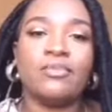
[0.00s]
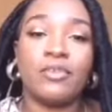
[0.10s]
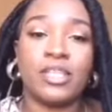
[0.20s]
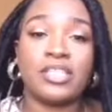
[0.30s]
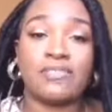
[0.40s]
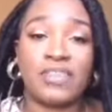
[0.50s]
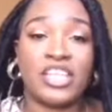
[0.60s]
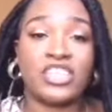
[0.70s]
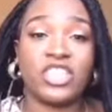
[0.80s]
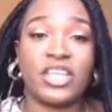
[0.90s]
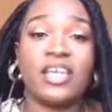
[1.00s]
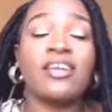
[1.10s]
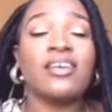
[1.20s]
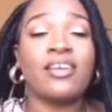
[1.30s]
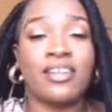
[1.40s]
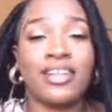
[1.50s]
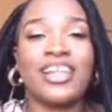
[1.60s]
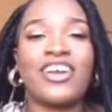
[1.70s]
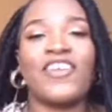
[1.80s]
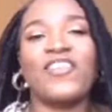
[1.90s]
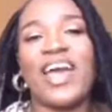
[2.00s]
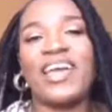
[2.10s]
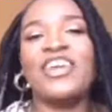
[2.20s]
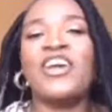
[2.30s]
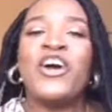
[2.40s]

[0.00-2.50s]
the one that's flashing. Click on that.